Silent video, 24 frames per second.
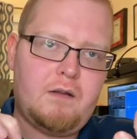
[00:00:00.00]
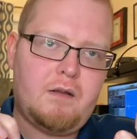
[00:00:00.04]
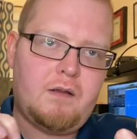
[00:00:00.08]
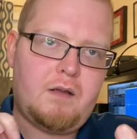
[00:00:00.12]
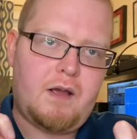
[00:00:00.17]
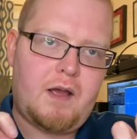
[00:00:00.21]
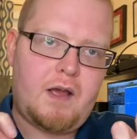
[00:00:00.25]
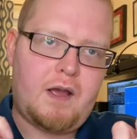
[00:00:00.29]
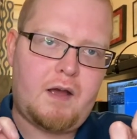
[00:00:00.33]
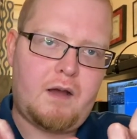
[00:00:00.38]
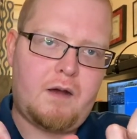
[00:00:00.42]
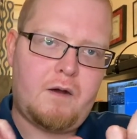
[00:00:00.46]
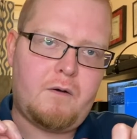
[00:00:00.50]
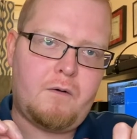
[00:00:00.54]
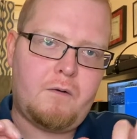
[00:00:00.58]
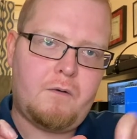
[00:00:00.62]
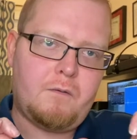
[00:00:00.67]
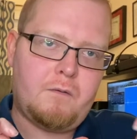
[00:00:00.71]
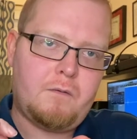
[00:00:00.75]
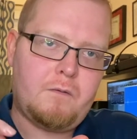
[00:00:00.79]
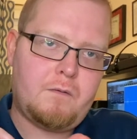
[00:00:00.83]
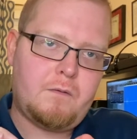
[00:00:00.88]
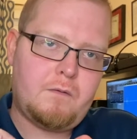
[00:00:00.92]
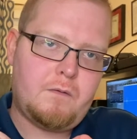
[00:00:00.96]

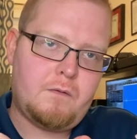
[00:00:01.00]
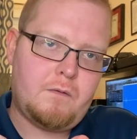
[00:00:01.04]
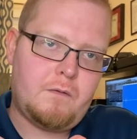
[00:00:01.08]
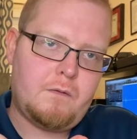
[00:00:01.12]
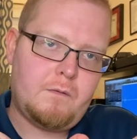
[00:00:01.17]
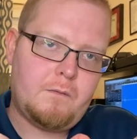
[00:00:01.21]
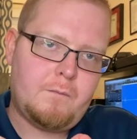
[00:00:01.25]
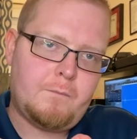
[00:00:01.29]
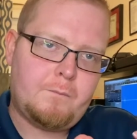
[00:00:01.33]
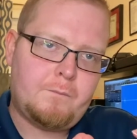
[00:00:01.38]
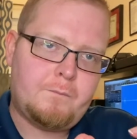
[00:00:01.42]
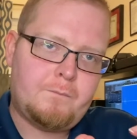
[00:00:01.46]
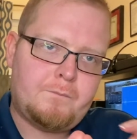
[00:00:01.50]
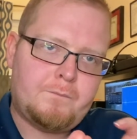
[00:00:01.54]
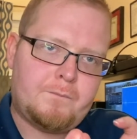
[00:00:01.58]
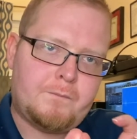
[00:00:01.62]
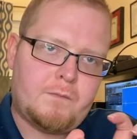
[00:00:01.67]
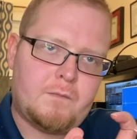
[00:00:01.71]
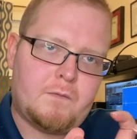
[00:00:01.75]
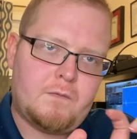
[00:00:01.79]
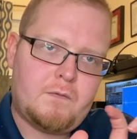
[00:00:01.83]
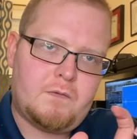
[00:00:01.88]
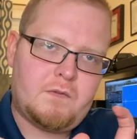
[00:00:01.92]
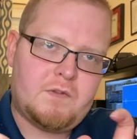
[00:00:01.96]
how
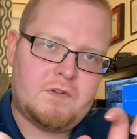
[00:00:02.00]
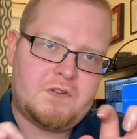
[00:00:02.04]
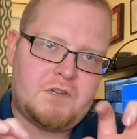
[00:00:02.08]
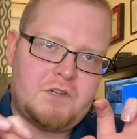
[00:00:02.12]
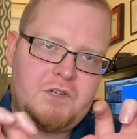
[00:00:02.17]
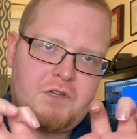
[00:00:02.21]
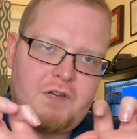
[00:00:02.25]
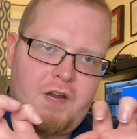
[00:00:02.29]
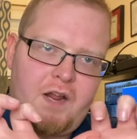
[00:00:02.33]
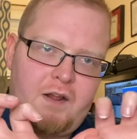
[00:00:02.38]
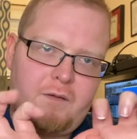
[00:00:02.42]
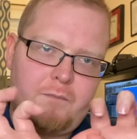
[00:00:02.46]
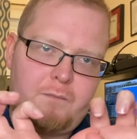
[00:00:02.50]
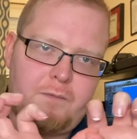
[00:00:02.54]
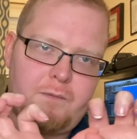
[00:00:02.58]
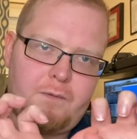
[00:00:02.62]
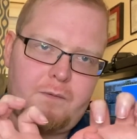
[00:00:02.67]
the shape